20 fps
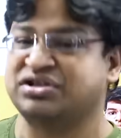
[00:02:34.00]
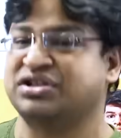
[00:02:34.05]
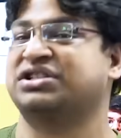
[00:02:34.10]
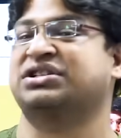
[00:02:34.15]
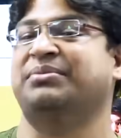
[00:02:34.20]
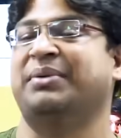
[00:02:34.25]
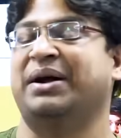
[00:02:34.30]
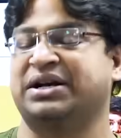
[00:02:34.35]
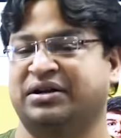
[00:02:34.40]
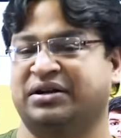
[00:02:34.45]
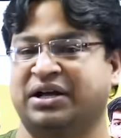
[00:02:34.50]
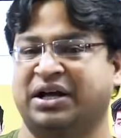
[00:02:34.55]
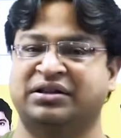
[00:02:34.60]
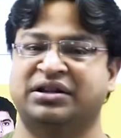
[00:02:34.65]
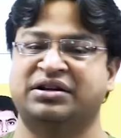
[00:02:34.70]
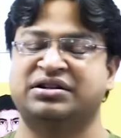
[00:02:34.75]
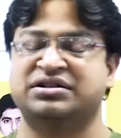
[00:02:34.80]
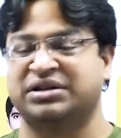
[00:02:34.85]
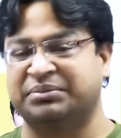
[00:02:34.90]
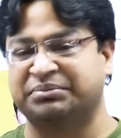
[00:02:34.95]
systematic and
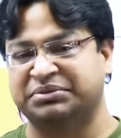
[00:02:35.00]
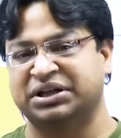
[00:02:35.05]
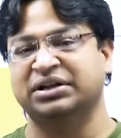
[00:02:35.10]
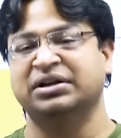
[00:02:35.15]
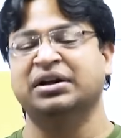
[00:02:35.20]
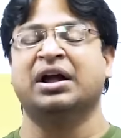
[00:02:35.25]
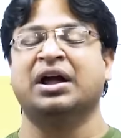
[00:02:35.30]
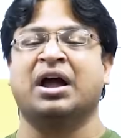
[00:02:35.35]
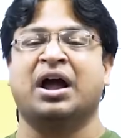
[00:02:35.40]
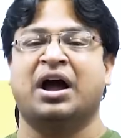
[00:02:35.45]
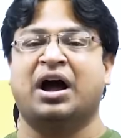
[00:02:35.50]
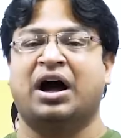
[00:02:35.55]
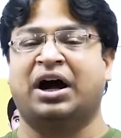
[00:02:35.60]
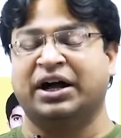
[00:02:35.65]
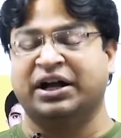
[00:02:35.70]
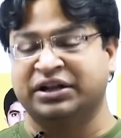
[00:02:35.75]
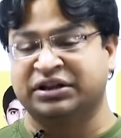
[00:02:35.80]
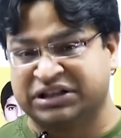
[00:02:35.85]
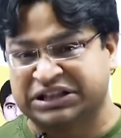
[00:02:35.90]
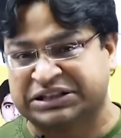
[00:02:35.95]
there is something
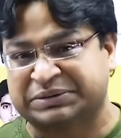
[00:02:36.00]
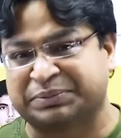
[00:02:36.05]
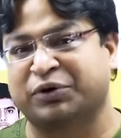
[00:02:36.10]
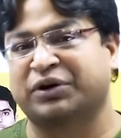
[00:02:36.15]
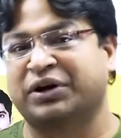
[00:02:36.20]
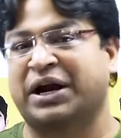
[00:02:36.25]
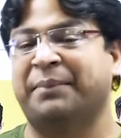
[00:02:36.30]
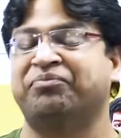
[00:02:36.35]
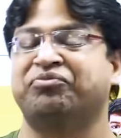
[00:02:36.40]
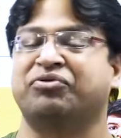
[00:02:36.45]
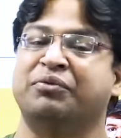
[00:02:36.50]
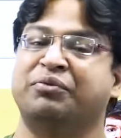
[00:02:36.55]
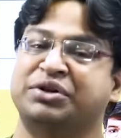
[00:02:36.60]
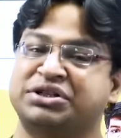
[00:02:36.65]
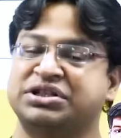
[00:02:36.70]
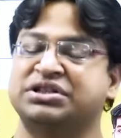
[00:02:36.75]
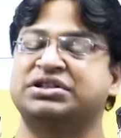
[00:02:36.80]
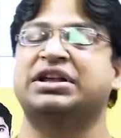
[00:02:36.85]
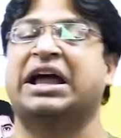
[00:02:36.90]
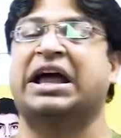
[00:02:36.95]
in this program
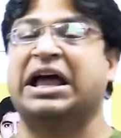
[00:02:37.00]
which is